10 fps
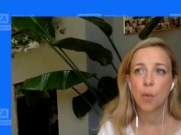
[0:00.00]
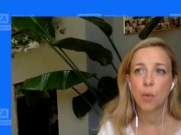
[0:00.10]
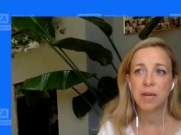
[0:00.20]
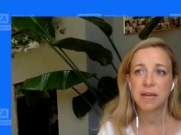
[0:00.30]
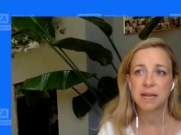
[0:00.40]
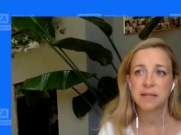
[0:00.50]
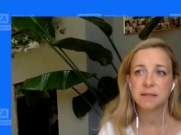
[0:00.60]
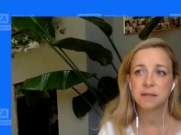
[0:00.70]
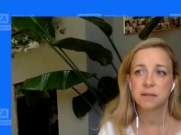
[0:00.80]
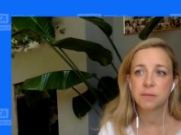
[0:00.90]
we need,
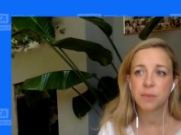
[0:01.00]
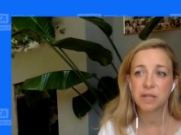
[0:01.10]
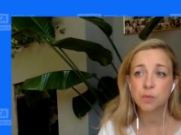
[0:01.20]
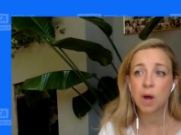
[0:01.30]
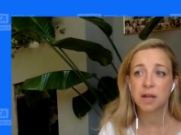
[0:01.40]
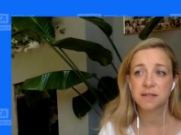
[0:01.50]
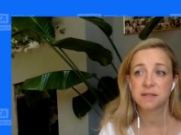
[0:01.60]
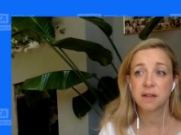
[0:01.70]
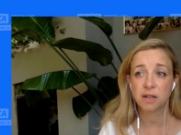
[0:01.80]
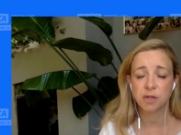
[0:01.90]
because work is
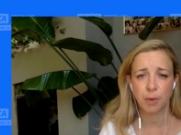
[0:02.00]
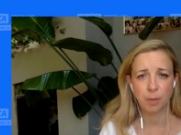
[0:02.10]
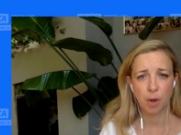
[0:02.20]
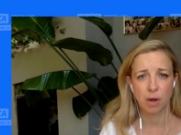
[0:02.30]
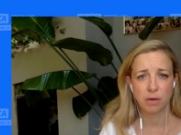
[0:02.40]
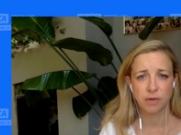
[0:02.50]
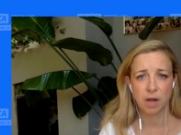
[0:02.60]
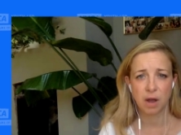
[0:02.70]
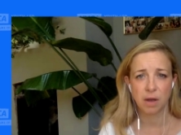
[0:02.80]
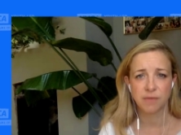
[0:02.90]
such a big part of
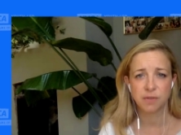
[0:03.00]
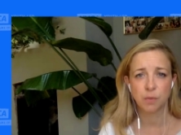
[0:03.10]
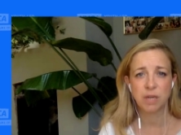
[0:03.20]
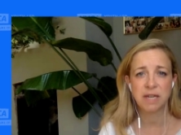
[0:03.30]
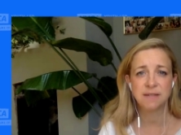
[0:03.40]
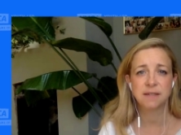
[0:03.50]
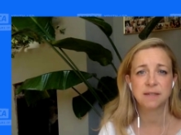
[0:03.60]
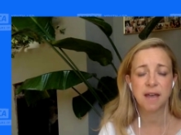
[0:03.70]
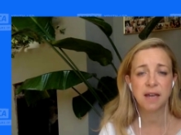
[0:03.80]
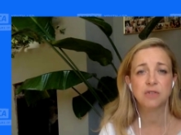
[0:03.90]
our lives, we need to
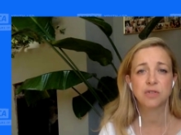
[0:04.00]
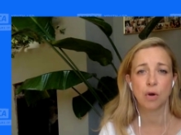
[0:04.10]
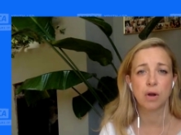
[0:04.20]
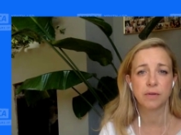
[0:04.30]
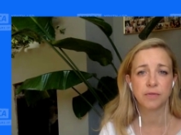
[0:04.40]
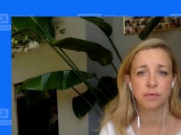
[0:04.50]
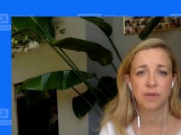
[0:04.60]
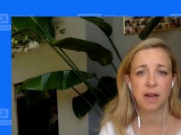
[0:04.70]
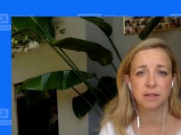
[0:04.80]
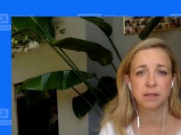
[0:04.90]
take stock of the
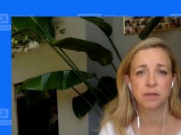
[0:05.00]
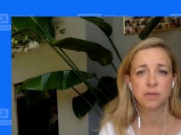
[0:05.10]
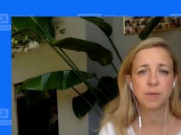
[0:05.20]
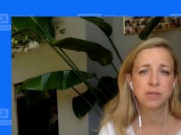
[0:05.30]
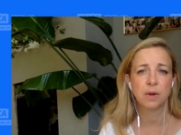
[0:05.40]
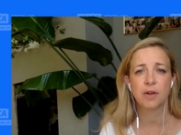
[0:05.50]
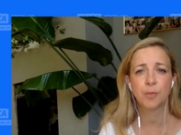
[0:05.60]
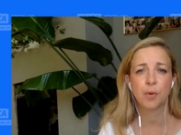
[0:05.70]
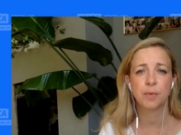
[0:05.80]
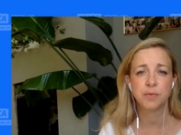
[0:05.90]
fact that those mental health
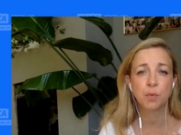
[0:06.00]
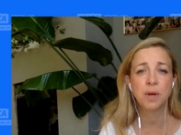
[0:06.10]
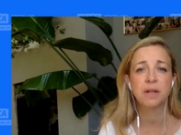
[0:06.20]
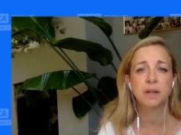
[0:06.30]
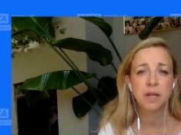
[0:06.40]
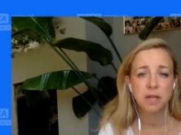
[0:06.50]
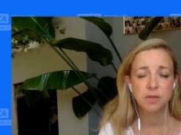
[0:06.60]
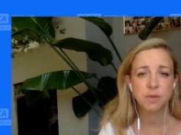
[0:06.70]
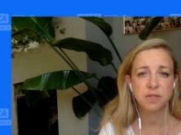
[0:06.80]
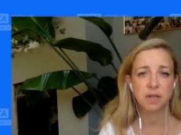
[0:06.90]
problems will,
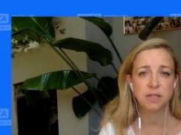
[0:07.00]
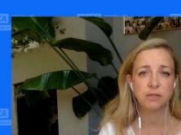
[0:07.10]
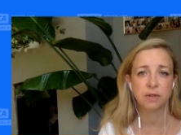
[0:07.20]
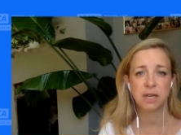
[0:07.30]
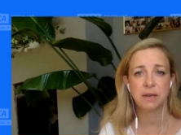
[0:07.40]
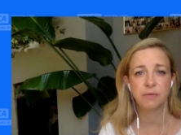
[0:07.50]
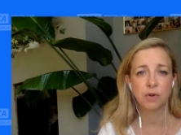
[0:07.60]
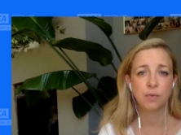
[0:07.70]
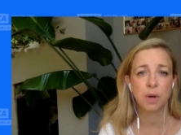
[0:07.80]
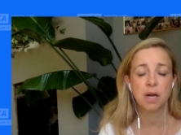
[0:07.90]
to a certain degree,
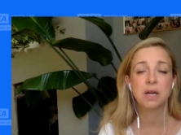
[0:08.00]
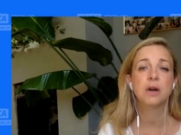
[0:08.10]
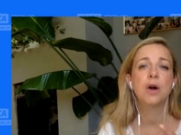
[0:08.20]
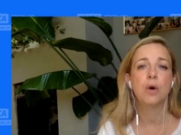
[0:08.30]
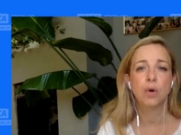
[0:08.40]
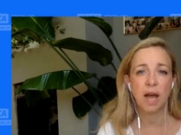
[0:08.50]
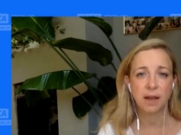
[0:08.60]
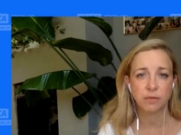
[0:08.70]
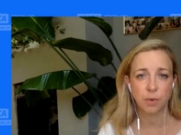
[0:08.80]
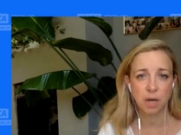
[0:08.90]
involve work or
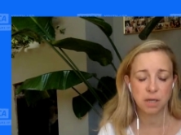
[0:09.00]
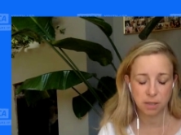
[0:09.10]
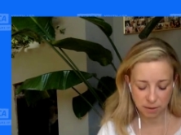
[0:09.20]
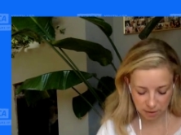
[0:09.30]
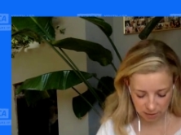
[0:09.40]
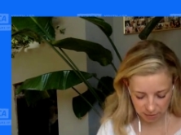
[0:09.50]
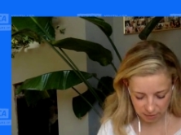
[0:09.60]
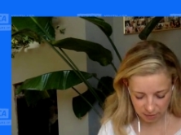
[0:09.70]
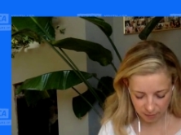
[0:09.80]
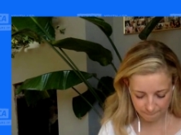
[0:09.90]
lack of work.
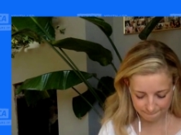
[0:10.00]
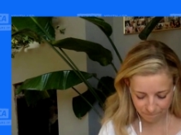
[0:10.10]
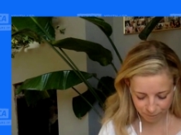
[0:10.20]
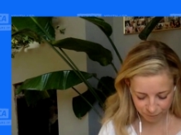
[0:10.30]
And